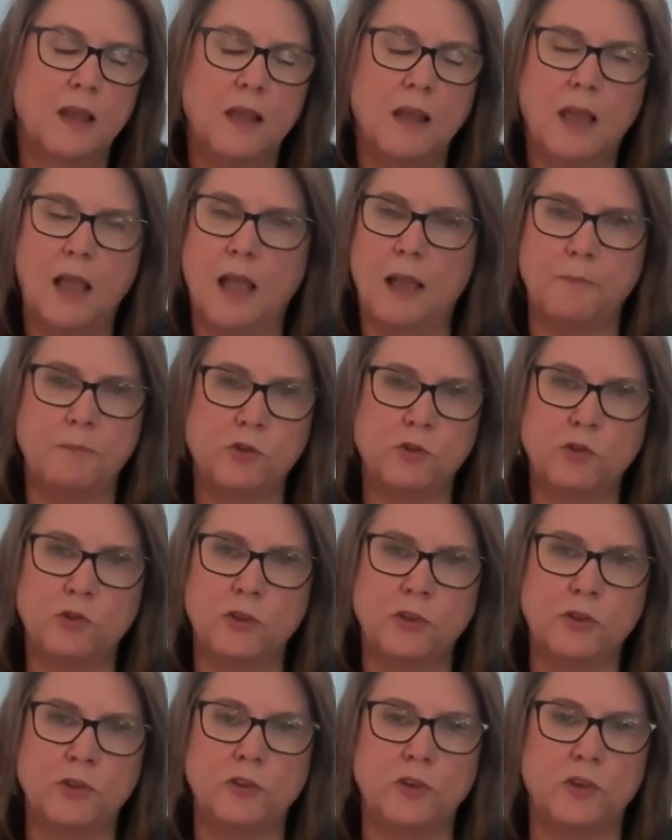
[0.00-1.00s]
I'm
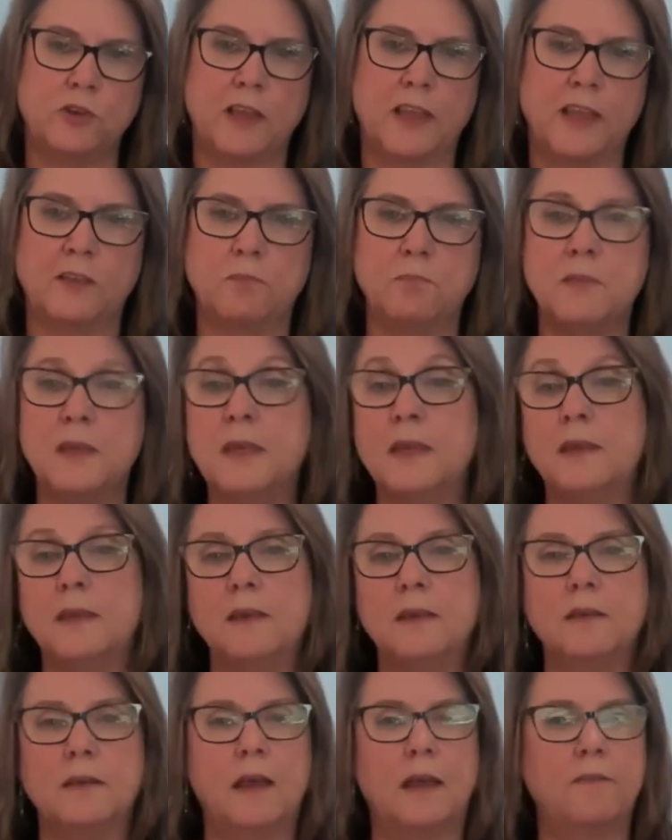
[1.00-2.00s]
sure you're like
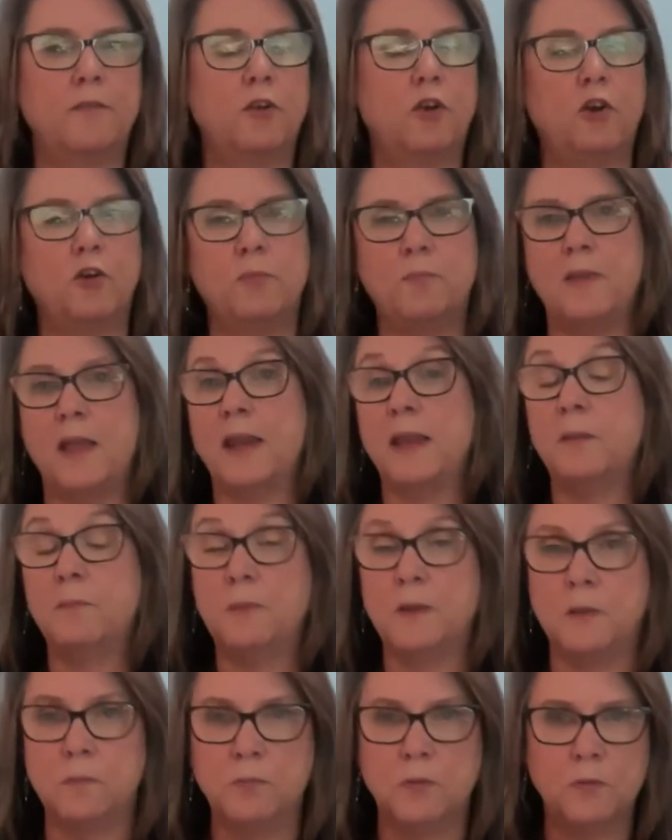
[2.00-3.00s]
me. I've heard many
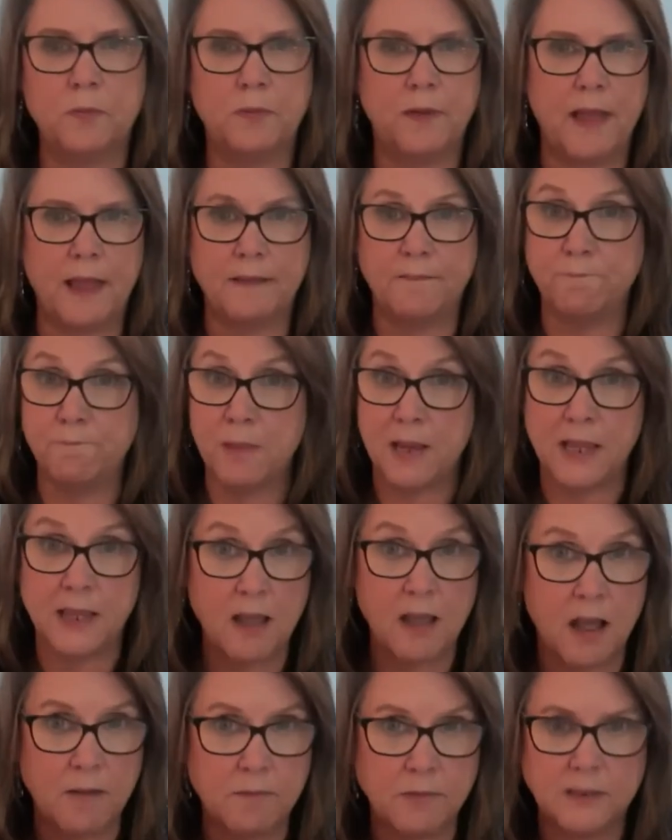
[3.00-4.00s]
people, had many
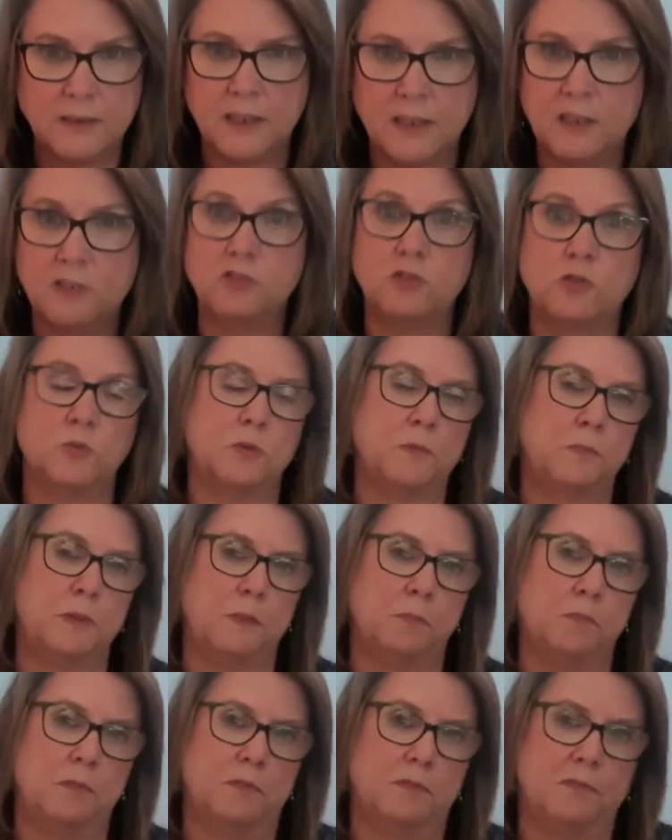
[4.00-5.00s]
conversations with
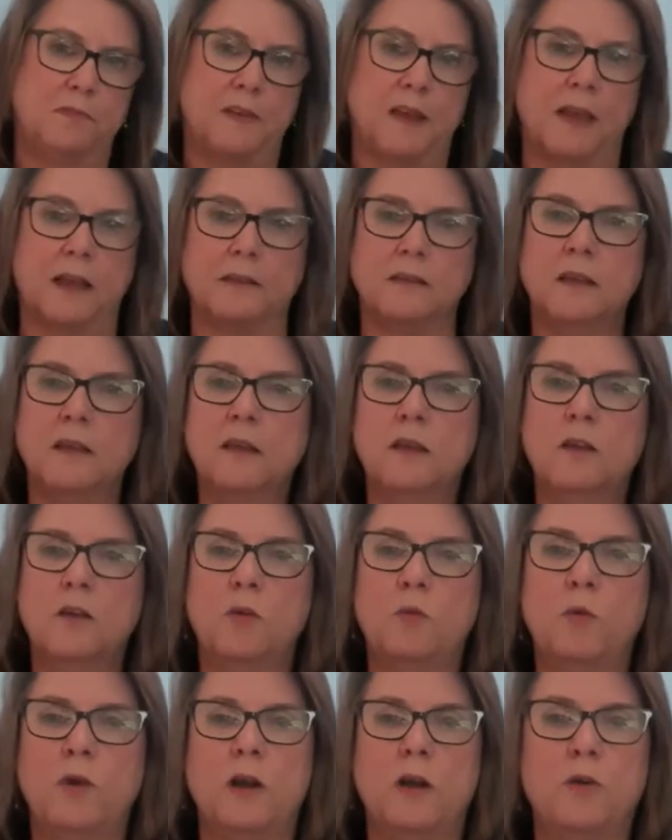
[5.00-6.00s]
people, in fact,
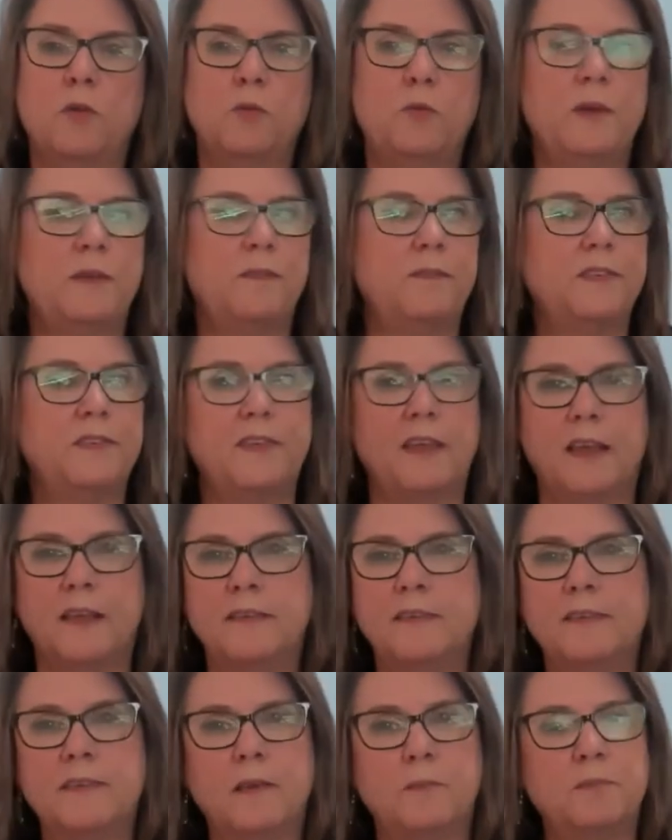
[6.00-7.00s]
where we've said
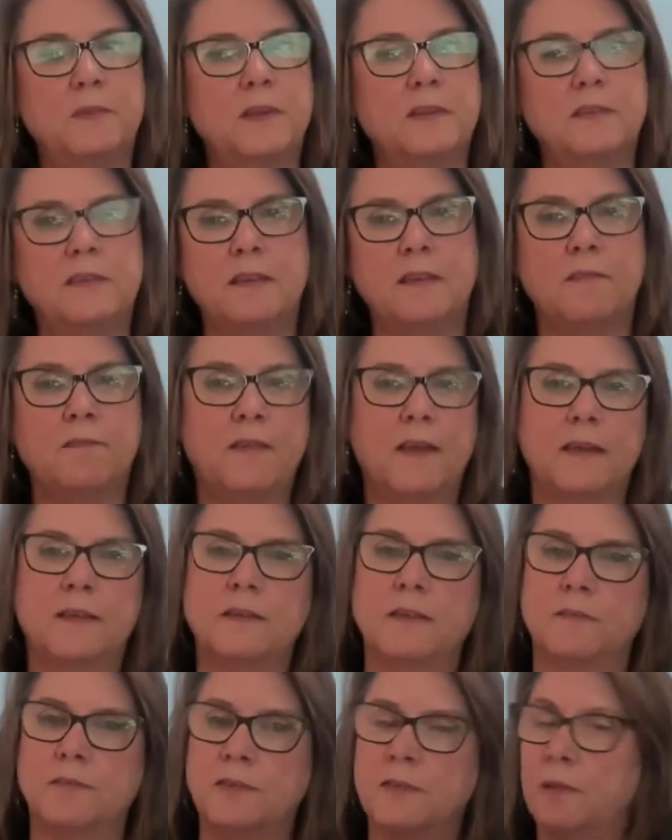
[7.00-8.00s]
something to the effect
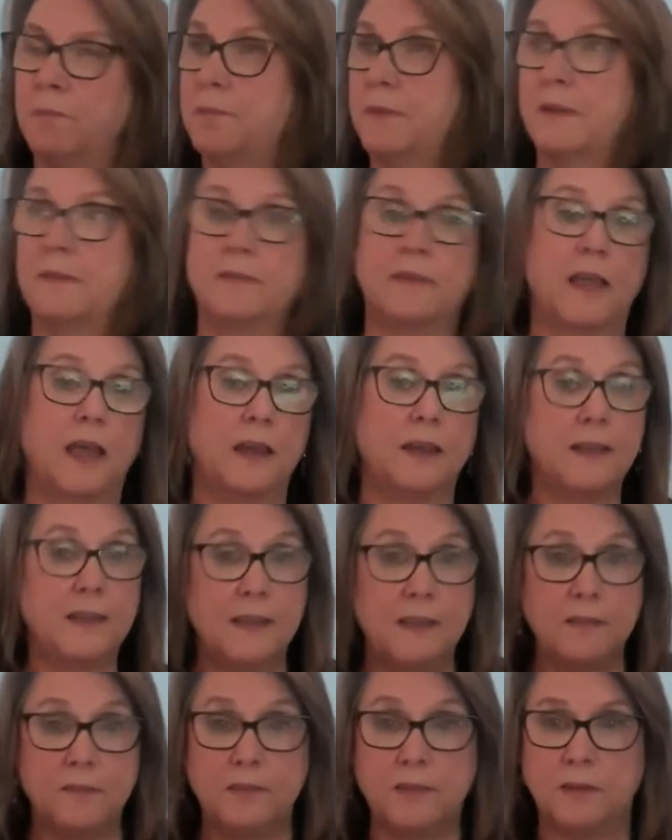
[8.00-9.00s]
of something's got to
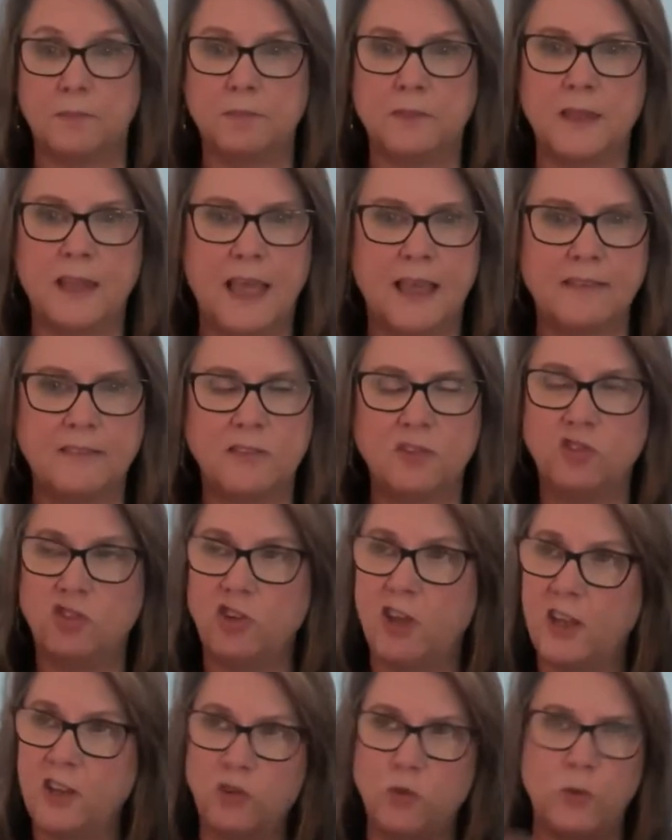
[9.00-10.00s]
give, something has to
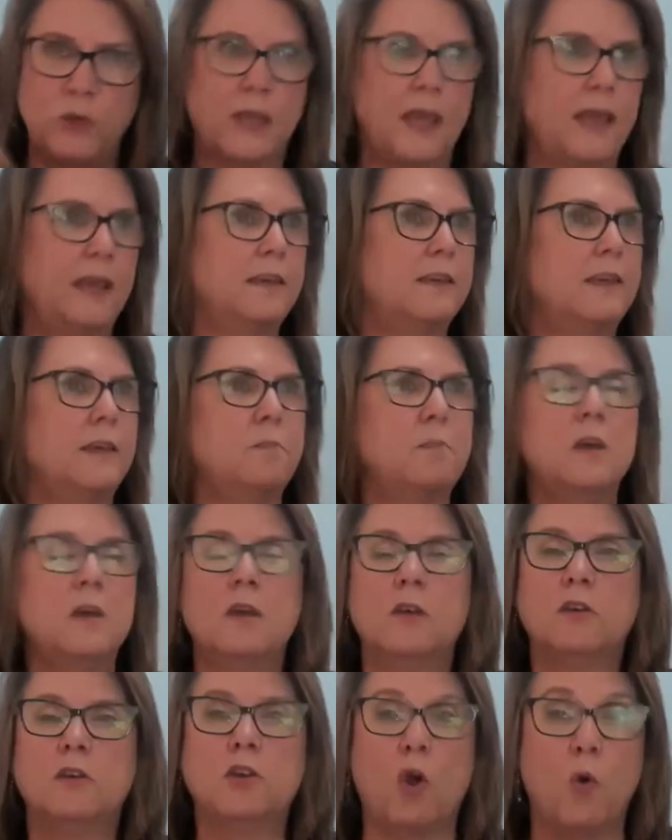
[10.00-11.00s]
change. We can't keep
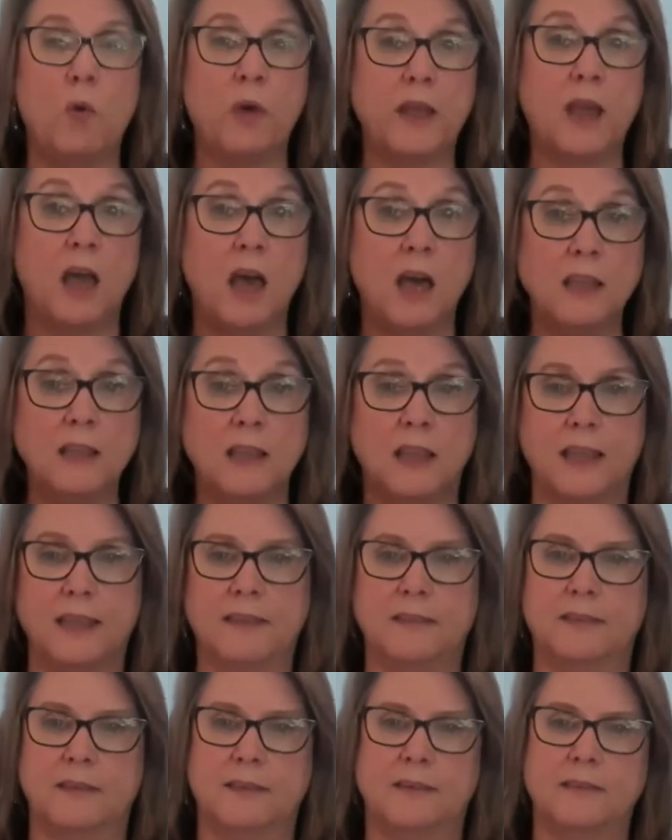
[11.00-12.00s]
going on
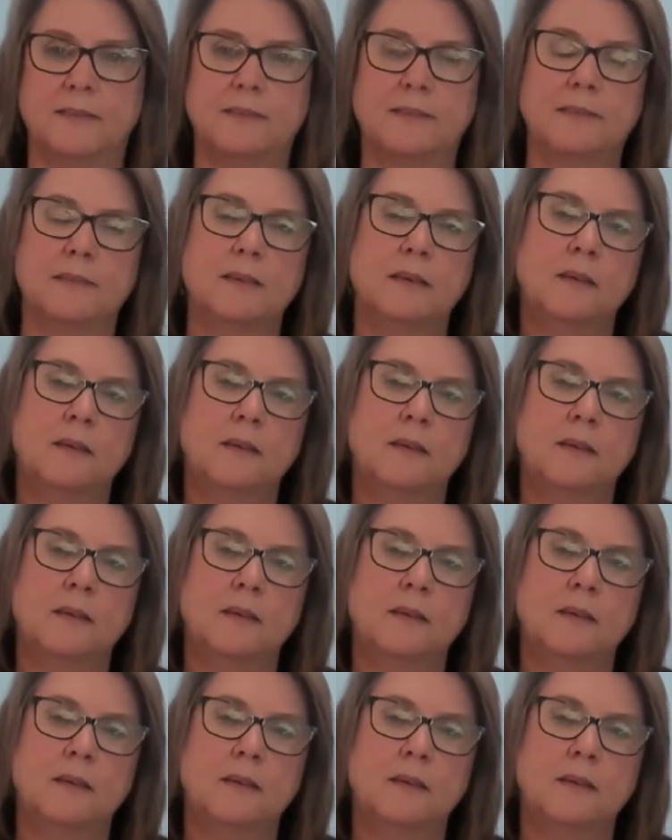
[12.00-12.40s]
like this.